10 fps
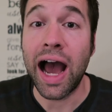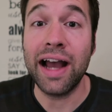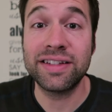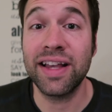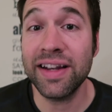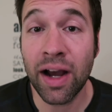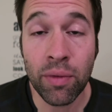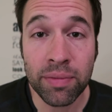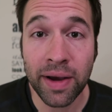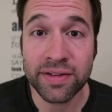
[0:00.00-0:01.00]
I sat down
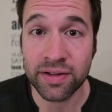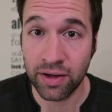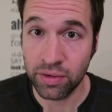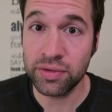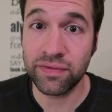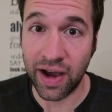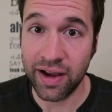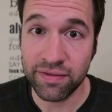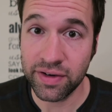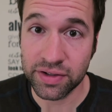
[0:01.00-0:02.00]
with my son, who's
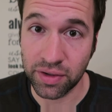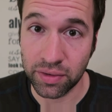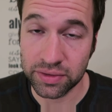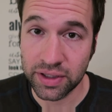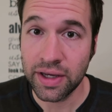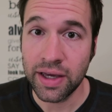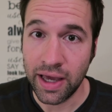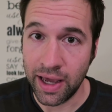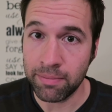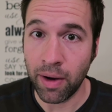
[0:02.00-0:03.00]
five years old,
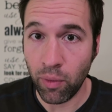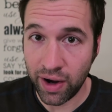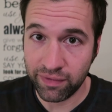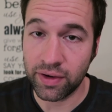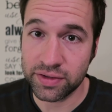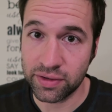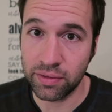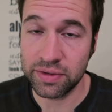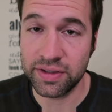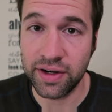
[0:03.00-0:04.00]
and my wife also
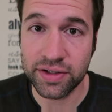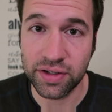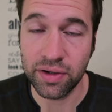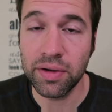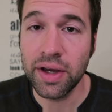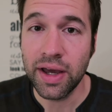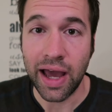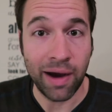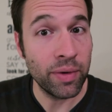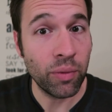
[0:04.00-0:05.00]
was there too,
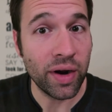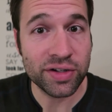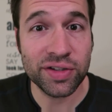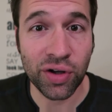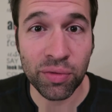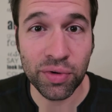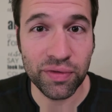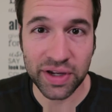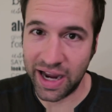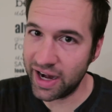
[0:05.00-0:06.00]
and we watched this whole
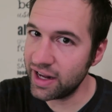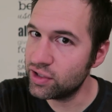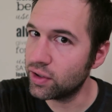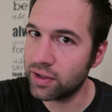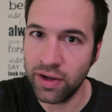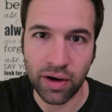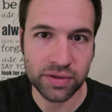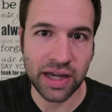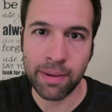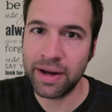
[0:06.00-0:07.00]
movie and I took
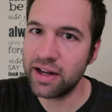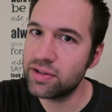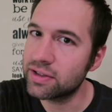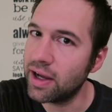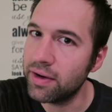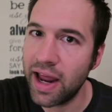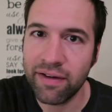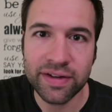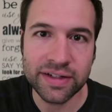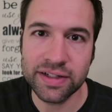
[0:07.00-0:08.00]
notes. I mean, I took down
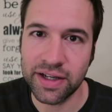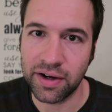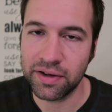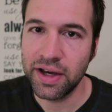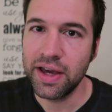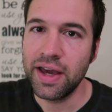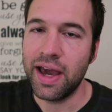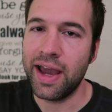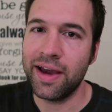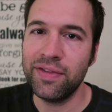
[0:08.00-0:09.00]
every detail,
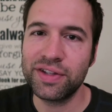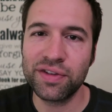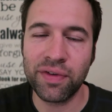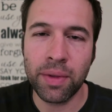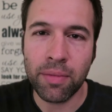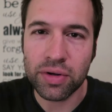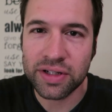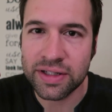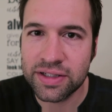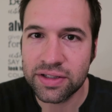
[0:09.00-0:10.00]
and this is from the most
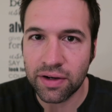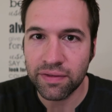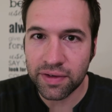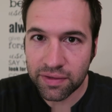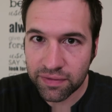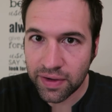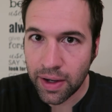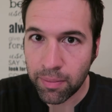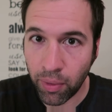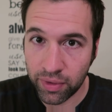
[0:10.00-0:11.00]
conservative
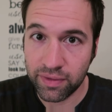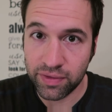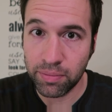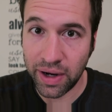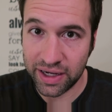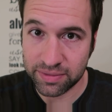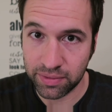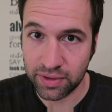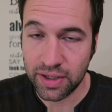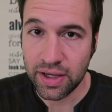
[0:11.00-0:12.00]
point of view
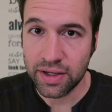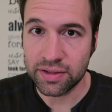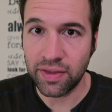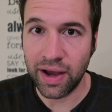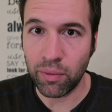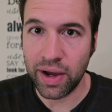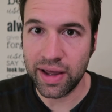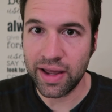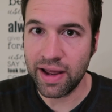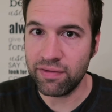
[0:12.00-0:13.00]
possible. So that
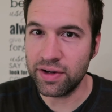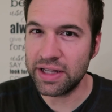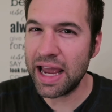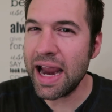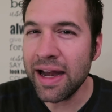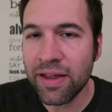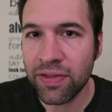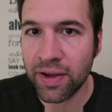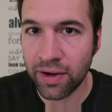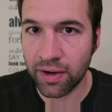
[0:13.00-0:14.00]
way, if there's
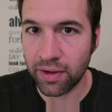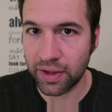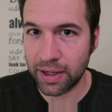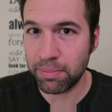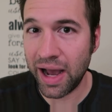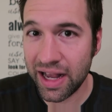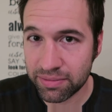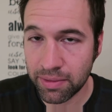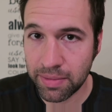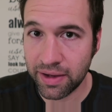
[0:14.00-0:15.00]
anything at all that could
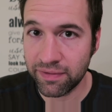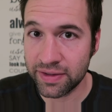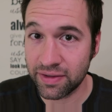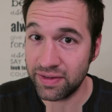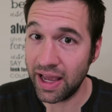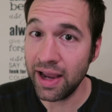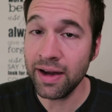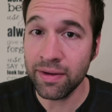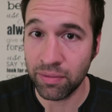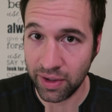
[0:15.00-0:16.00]
possibly be offensive to
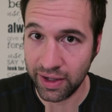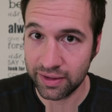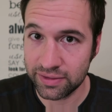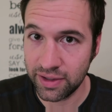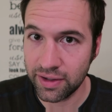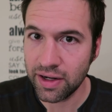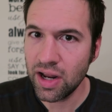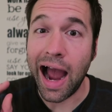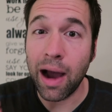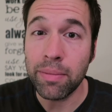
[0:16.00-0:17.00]
anyone out there,
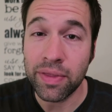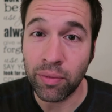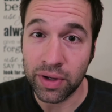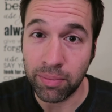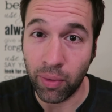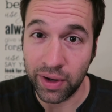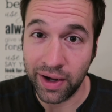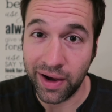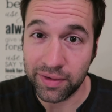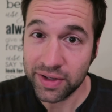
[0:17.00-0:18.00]
I'll be the one to
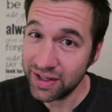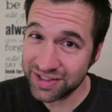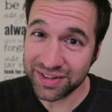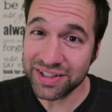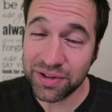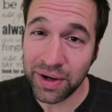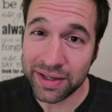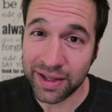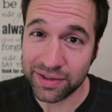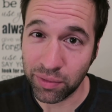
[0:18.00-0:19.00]
point it out. So let's go ahead
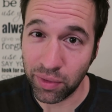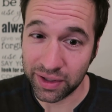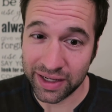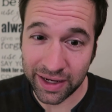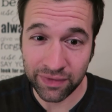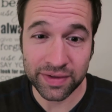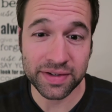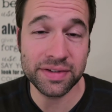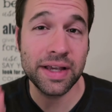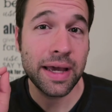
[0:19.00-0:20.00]
and get to work. Again,
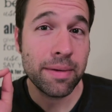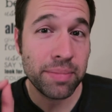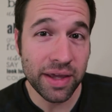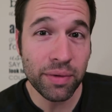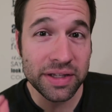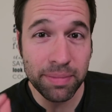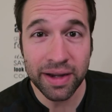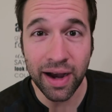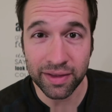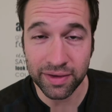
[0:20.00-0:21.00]
this is Pee Wee's
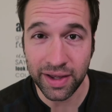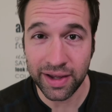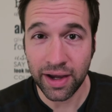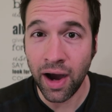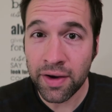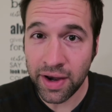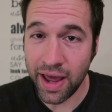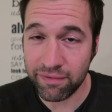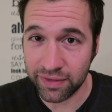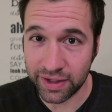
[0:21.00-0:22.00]
Big Holiday on
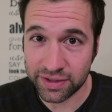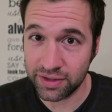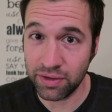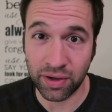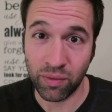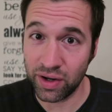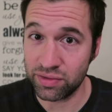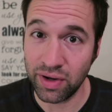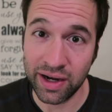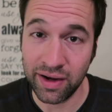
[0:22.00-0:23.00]
Netflix that you can
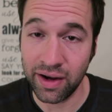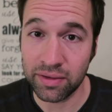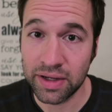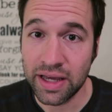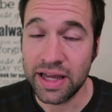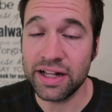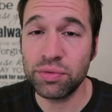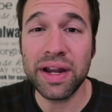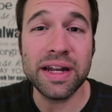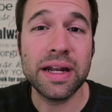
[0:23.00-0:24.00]
watch right now.
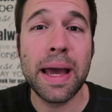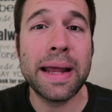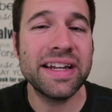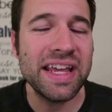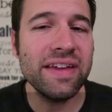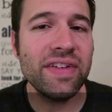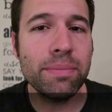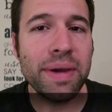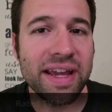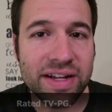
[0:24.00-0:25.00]
It's rated
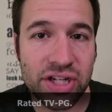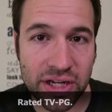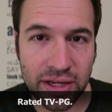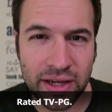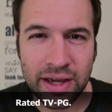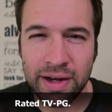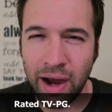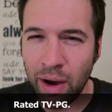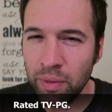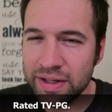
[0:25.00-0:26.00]
TV PG.
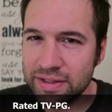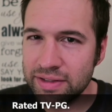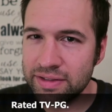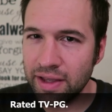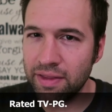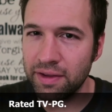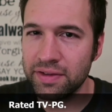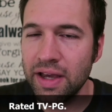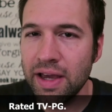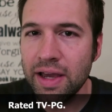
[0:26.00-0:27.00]
Now, I want to say this.